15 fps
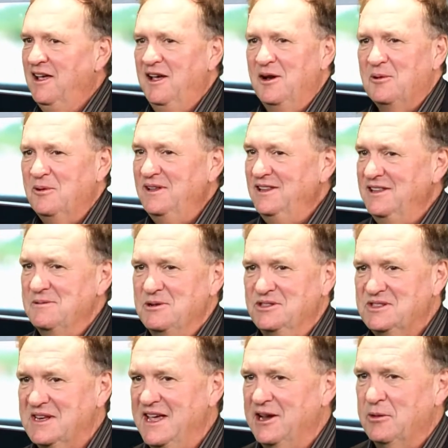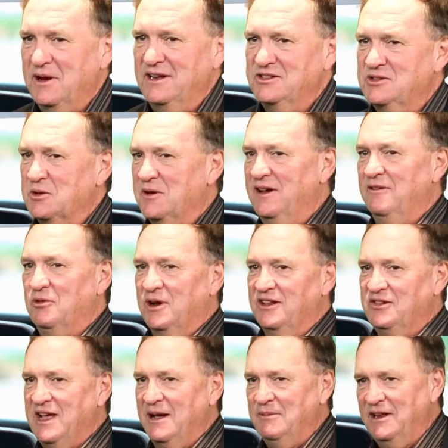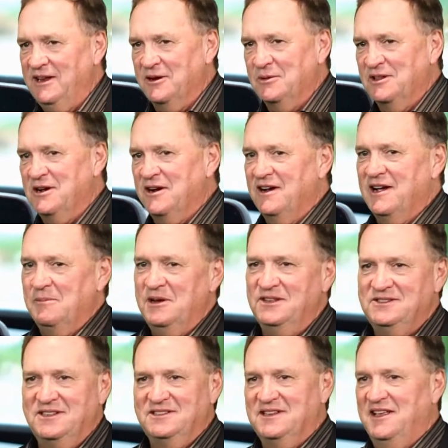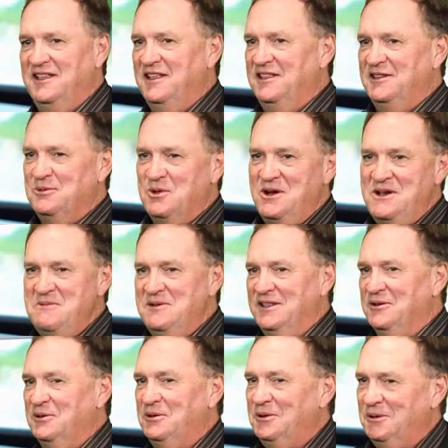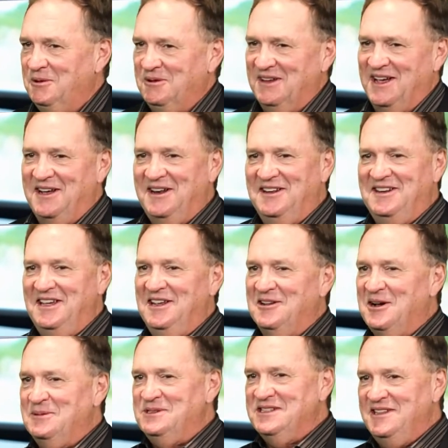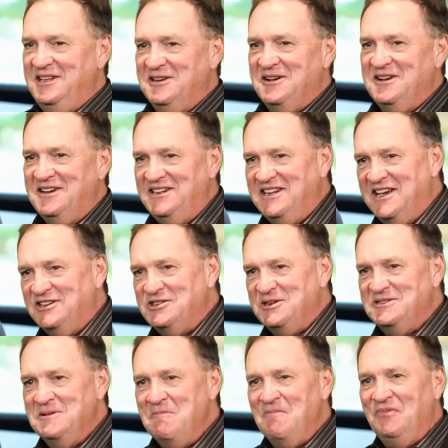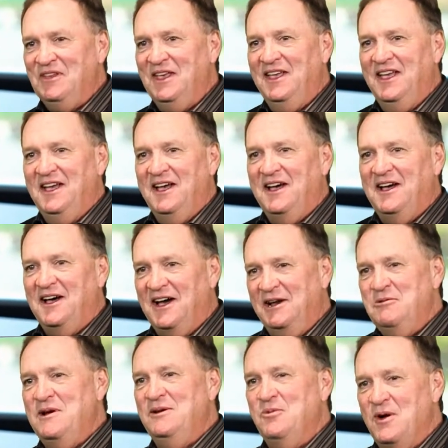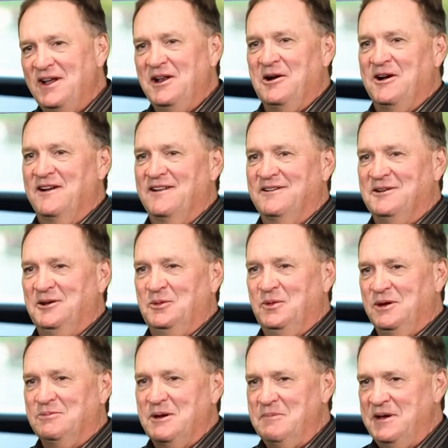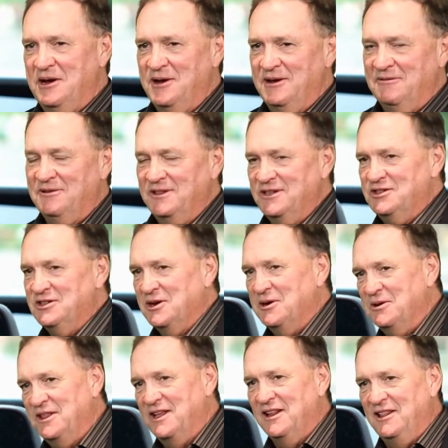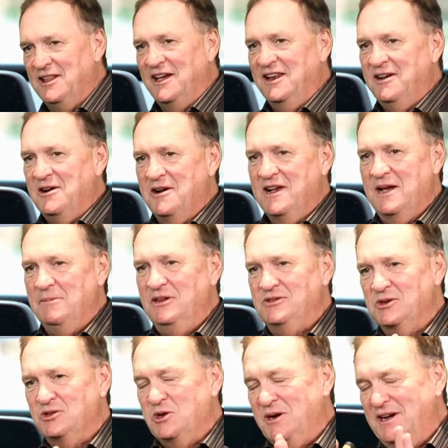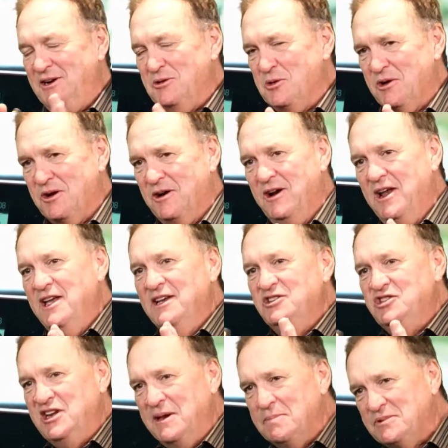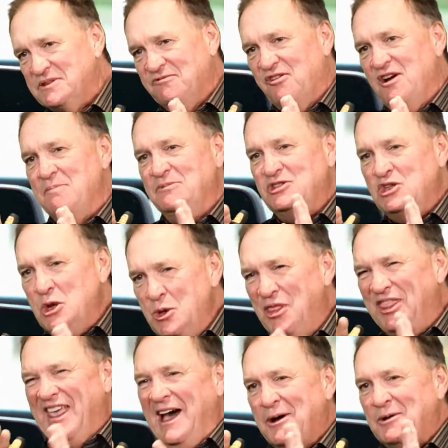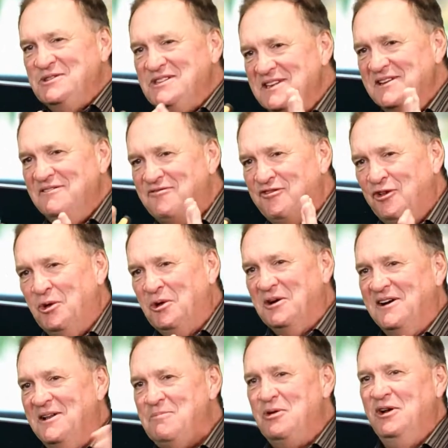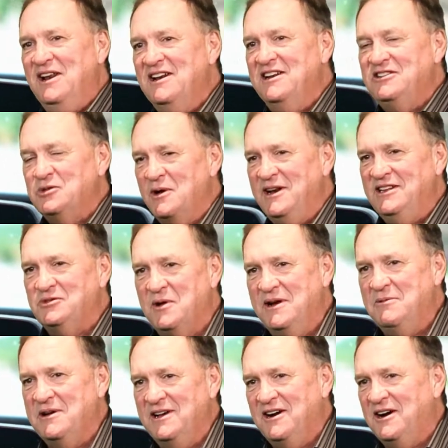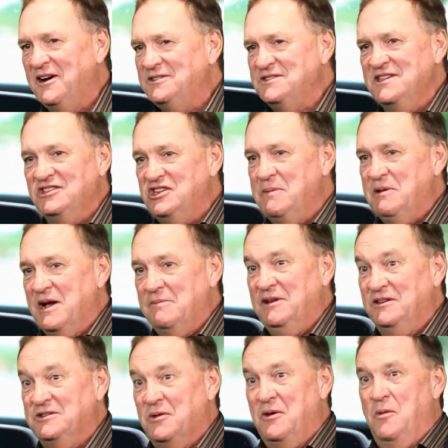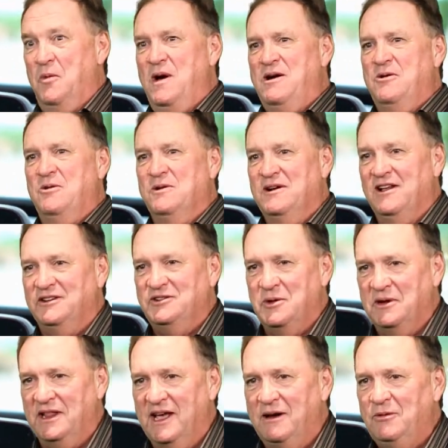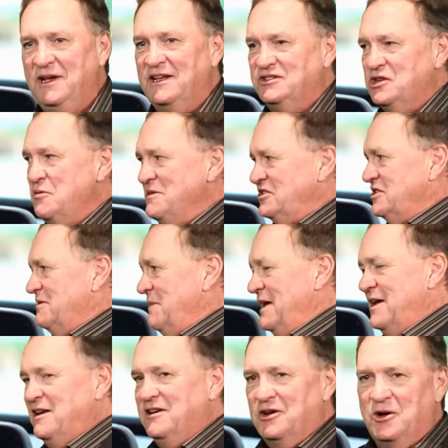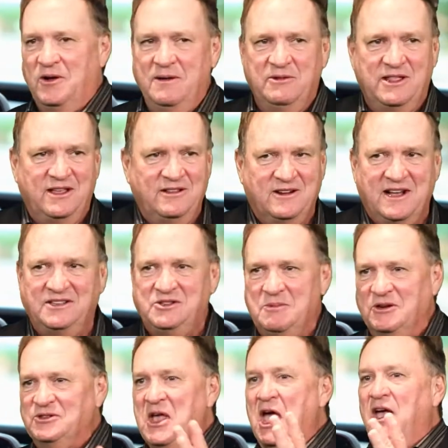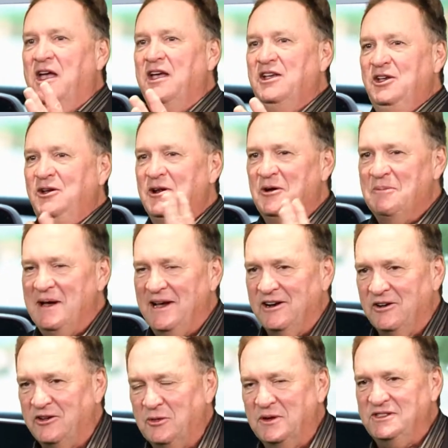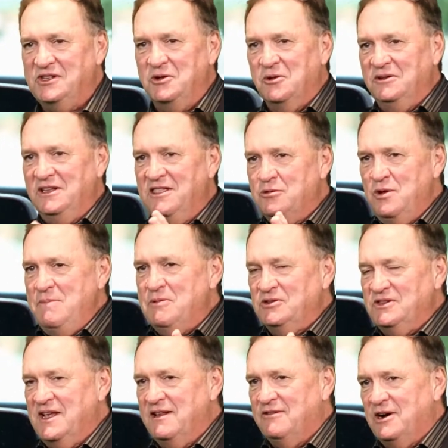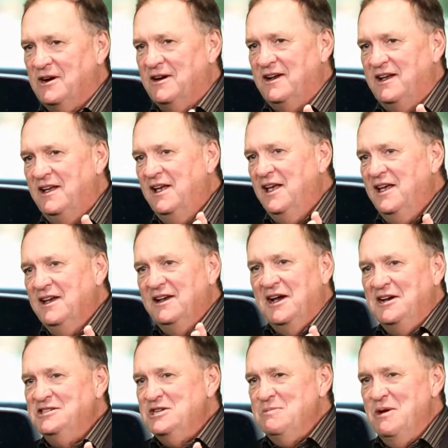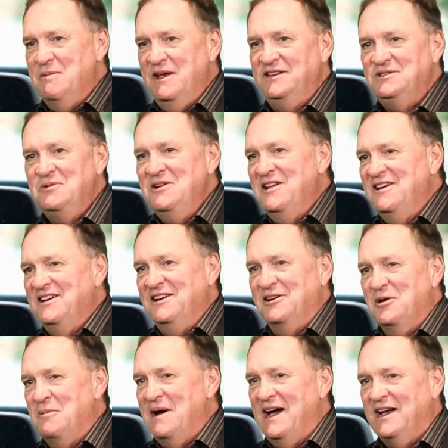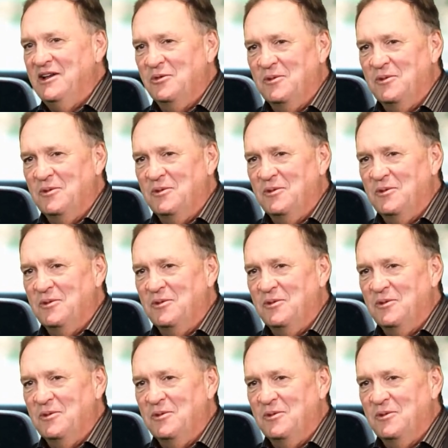Really the most staggering story of what is happening here with car companies is they're working with old, out-of-date, obsolete architectures. I read one article while preparing for the show that a lot of car companies are trying to order chips from 2004 to put into 2021 cars, and the chip companies are going, whoa, we're not doing that. We got so much demand occurring with other customers. You don't matter to us. You're only 3% of our customer base. We're not going to go back and